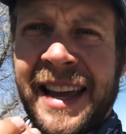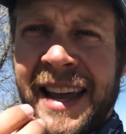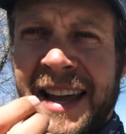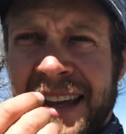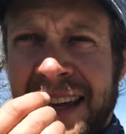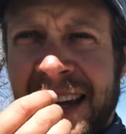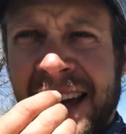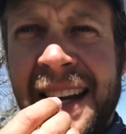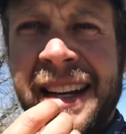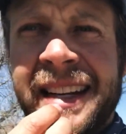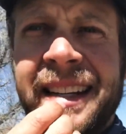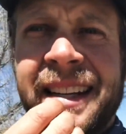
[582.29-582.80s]

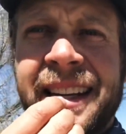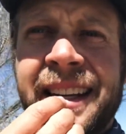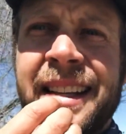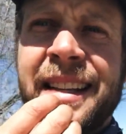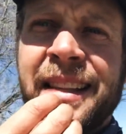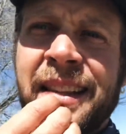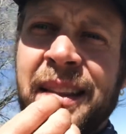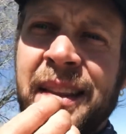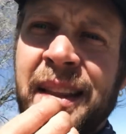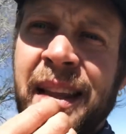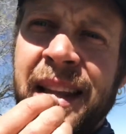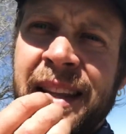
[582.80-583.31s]
kind
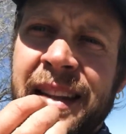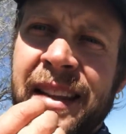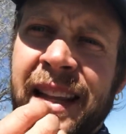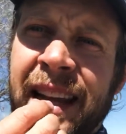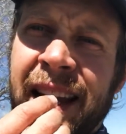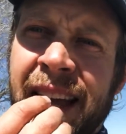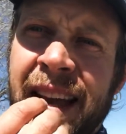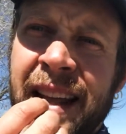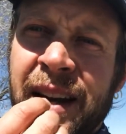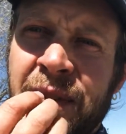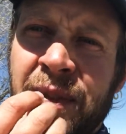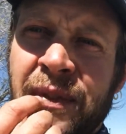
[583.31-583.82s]

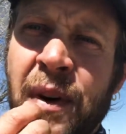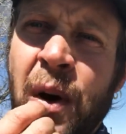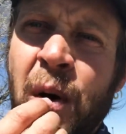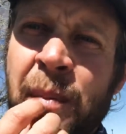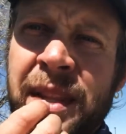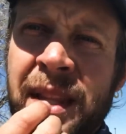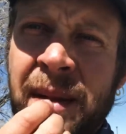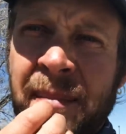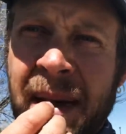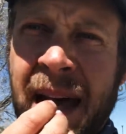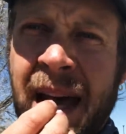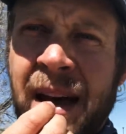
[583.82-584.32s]
of foam in
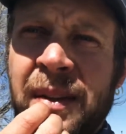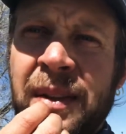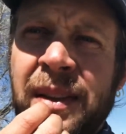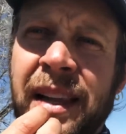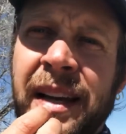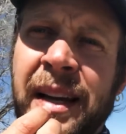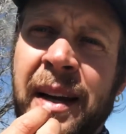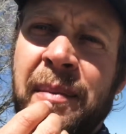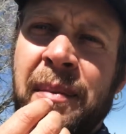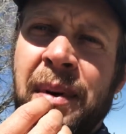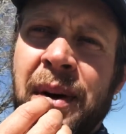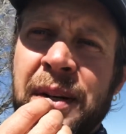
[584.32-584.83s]
the mouth
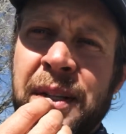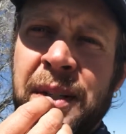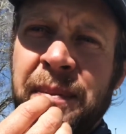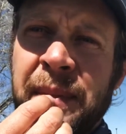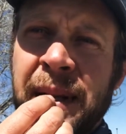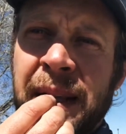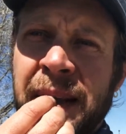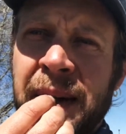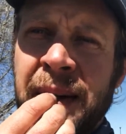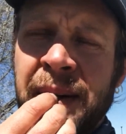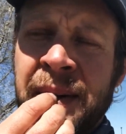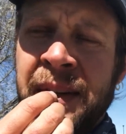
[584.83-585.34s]
like a
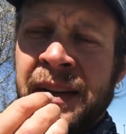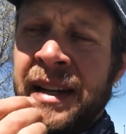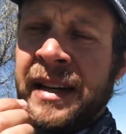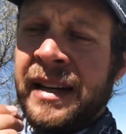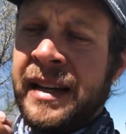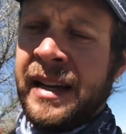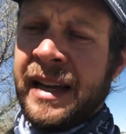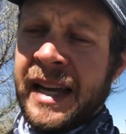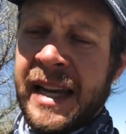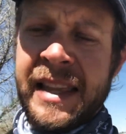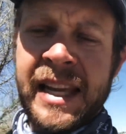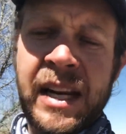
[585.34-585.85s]
marshmallow,
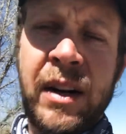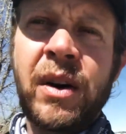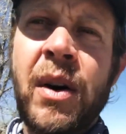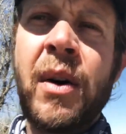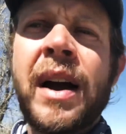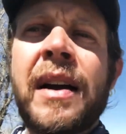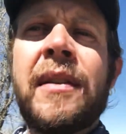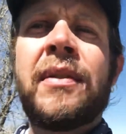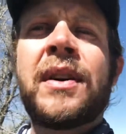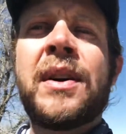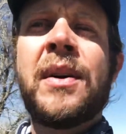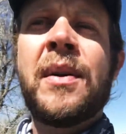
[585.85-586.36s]
and they grow
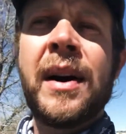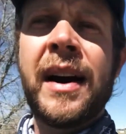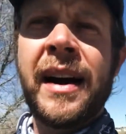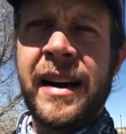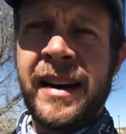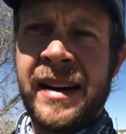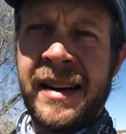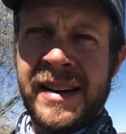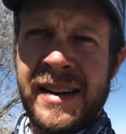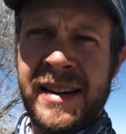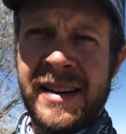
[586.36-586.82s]
everywhere,